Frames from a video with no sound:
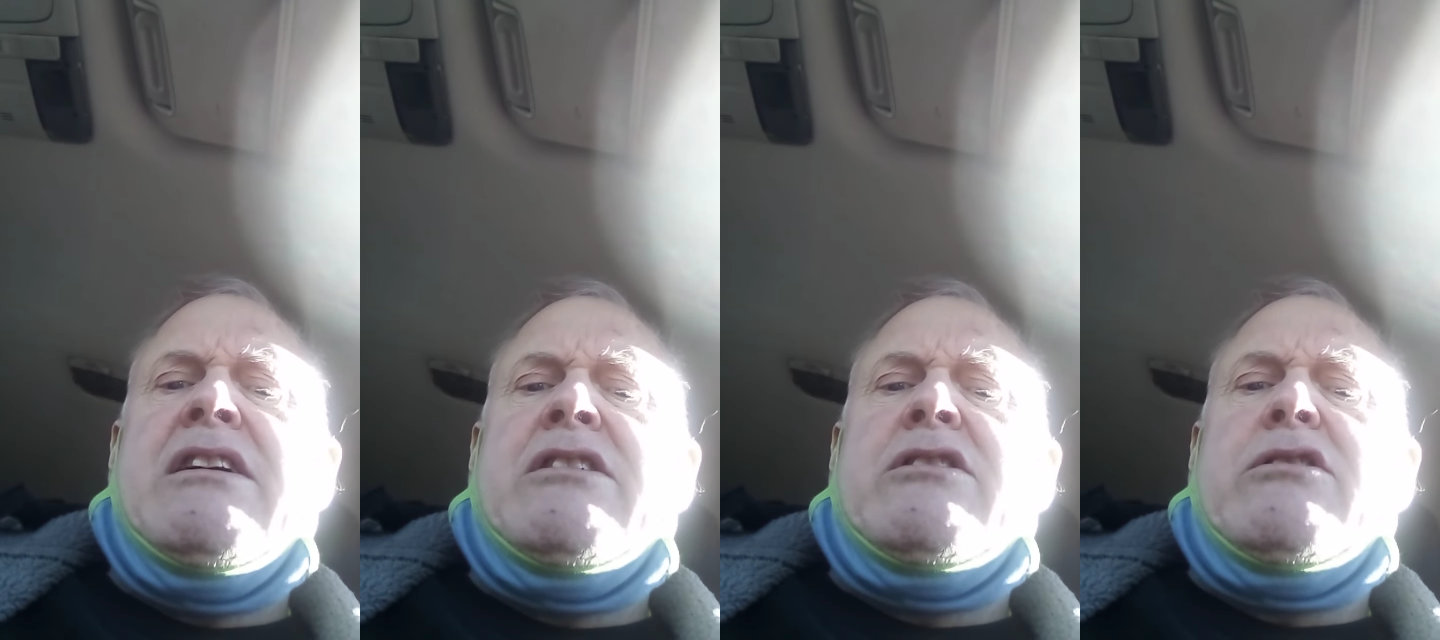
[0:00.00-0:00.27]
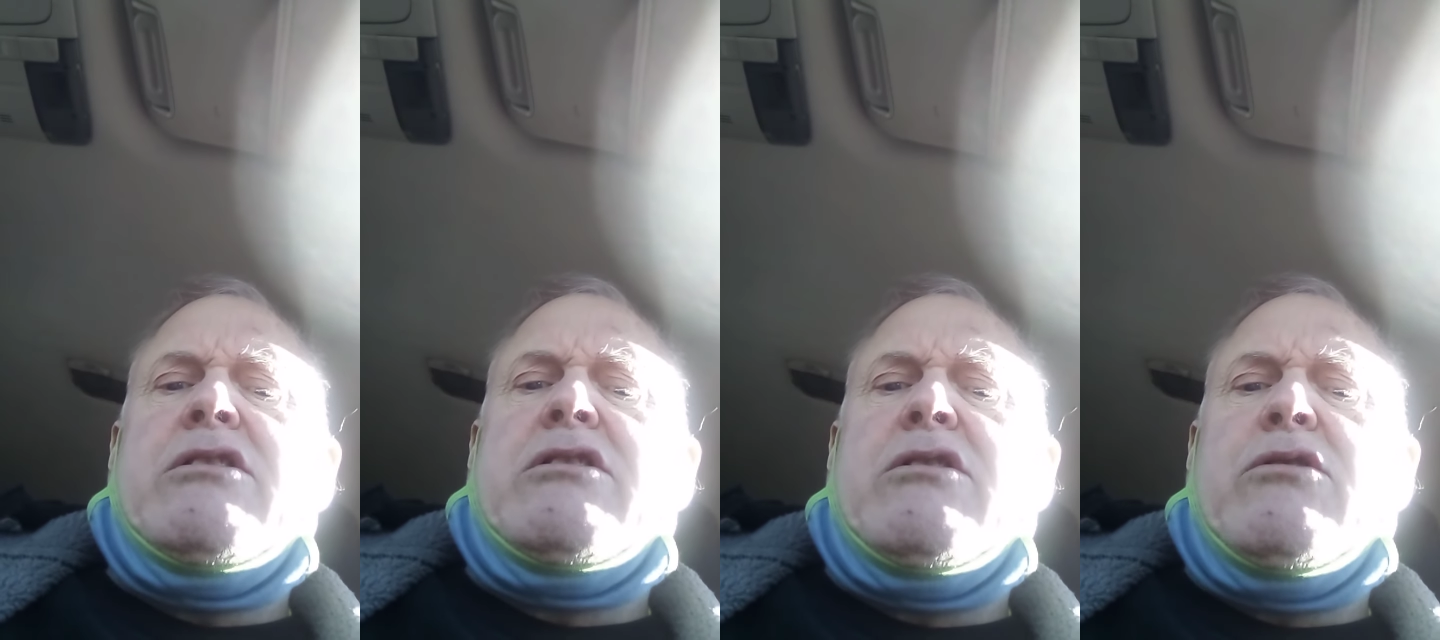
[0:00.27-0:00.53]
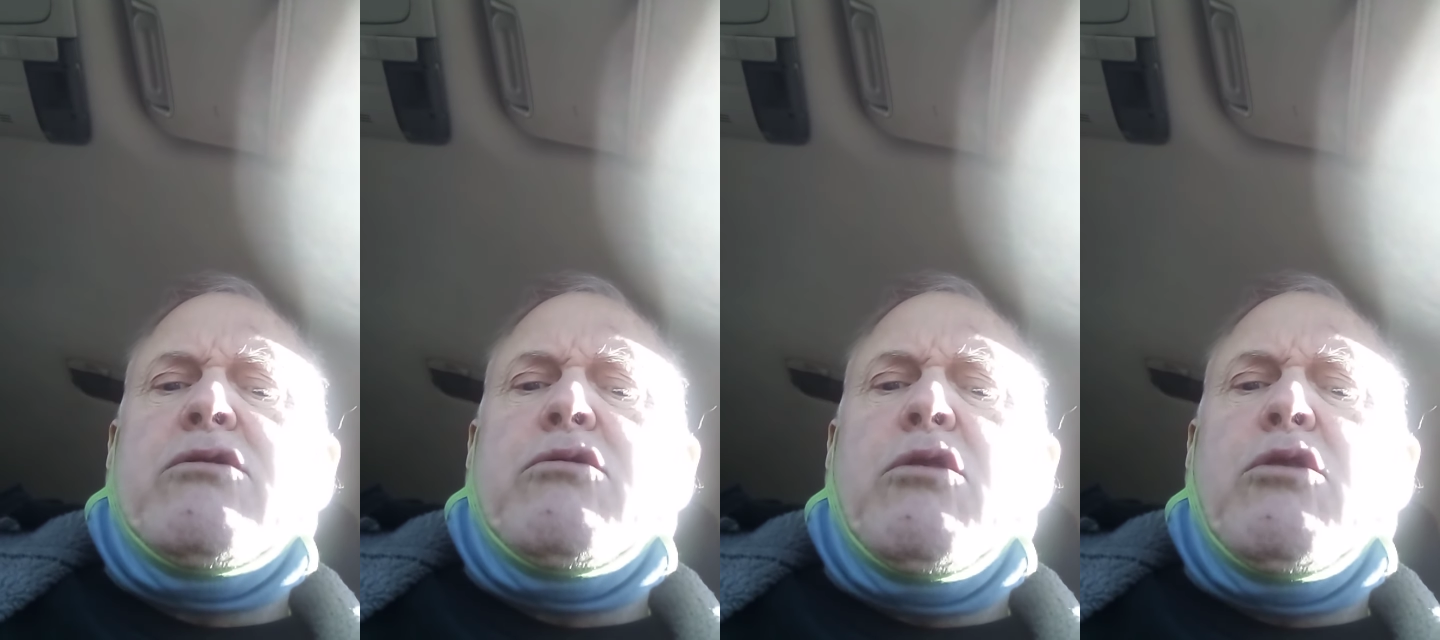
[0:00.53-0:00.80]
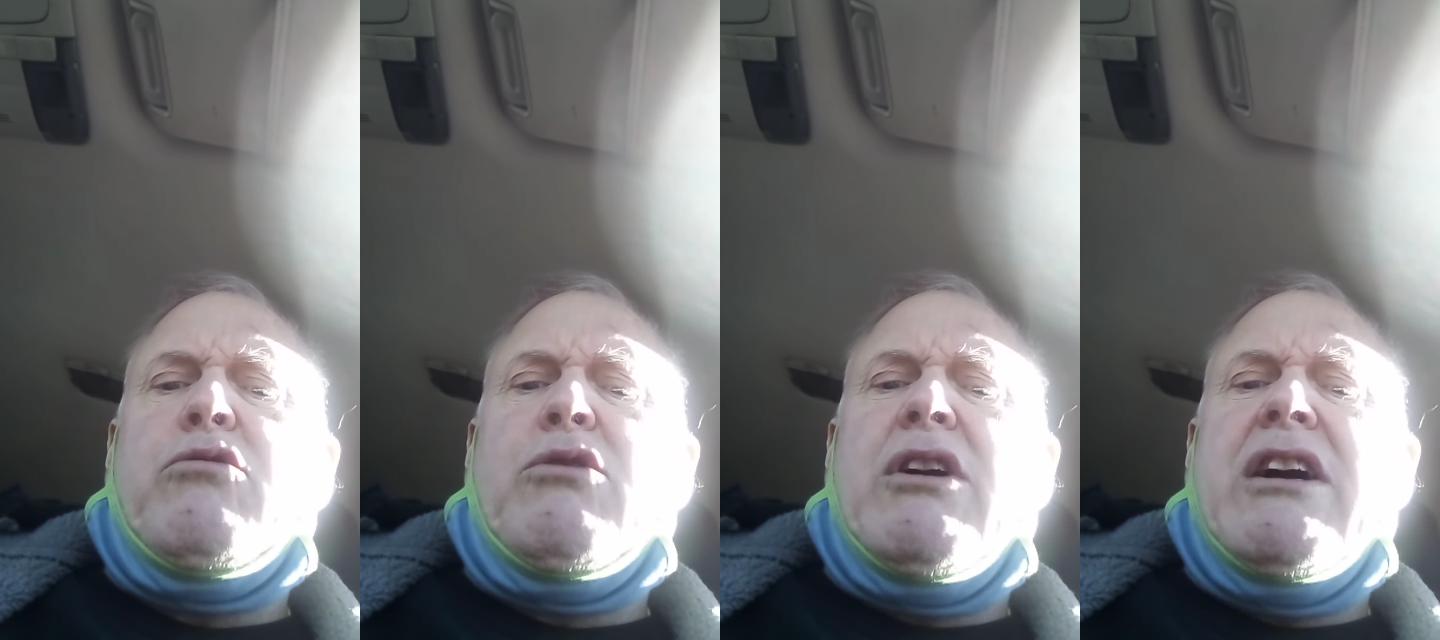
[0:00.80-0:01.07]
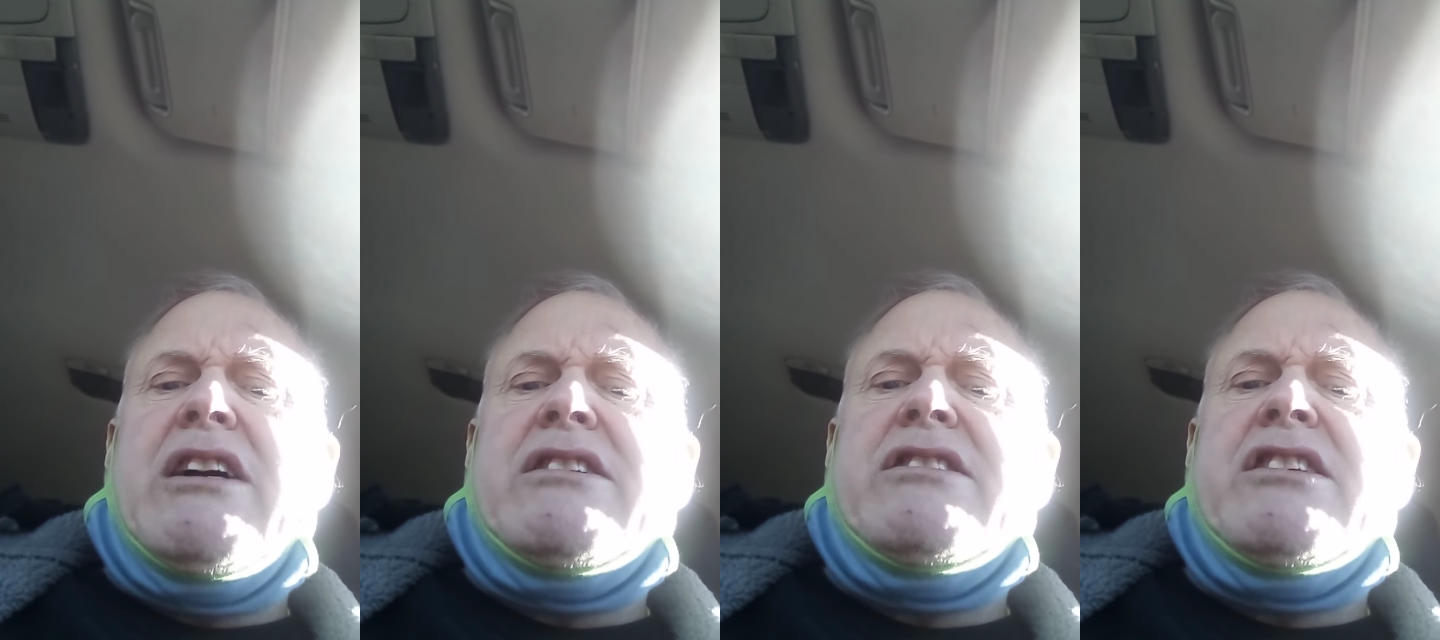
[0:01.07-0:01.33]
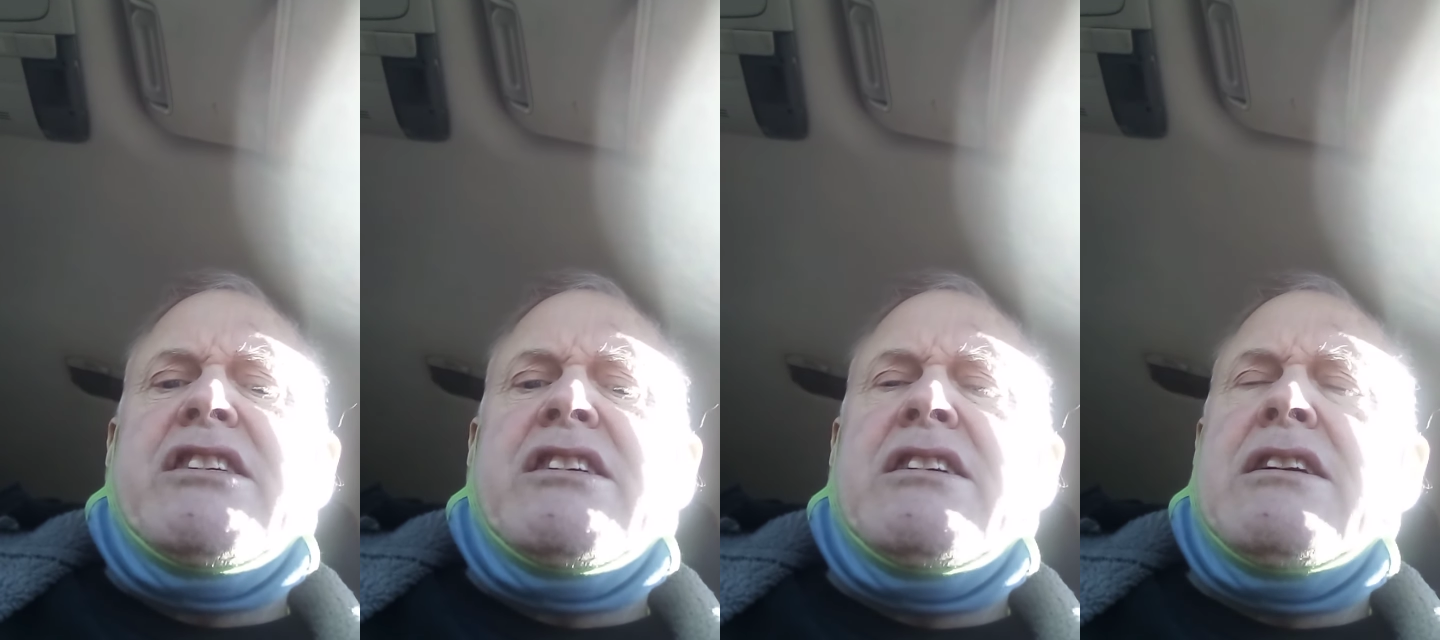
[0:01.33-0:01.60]
to the control
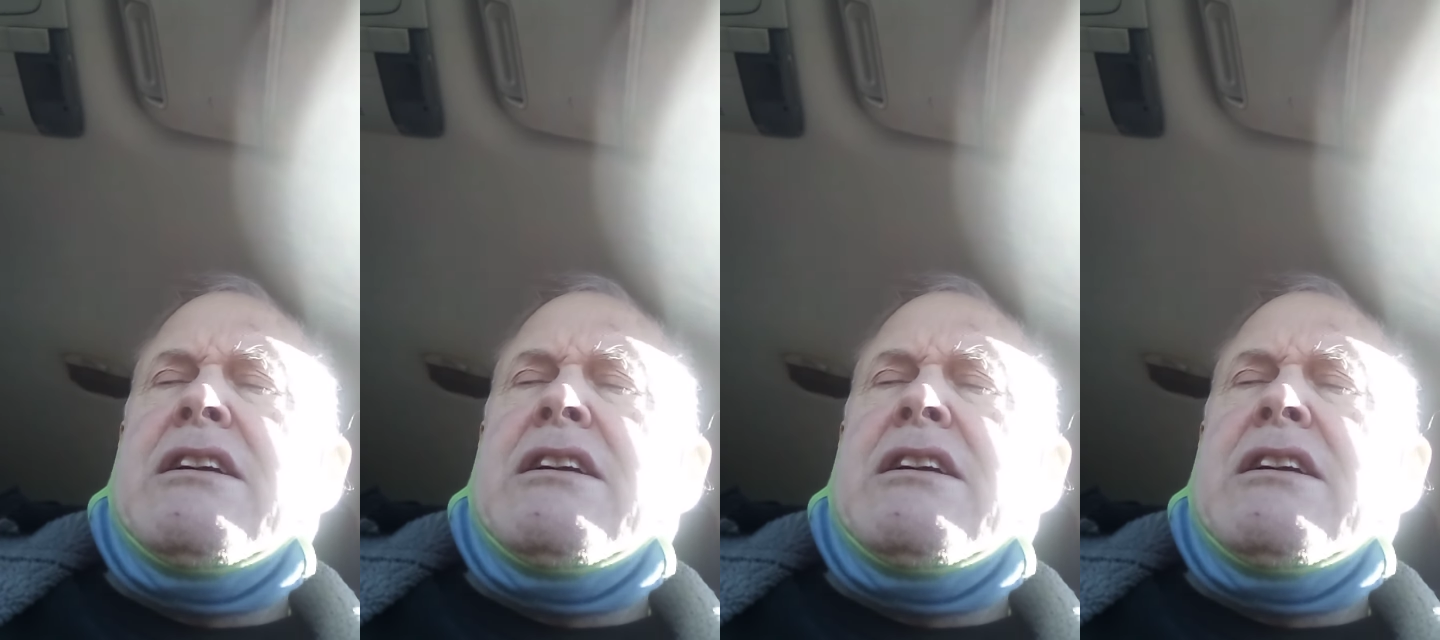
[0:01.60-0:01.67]
rods,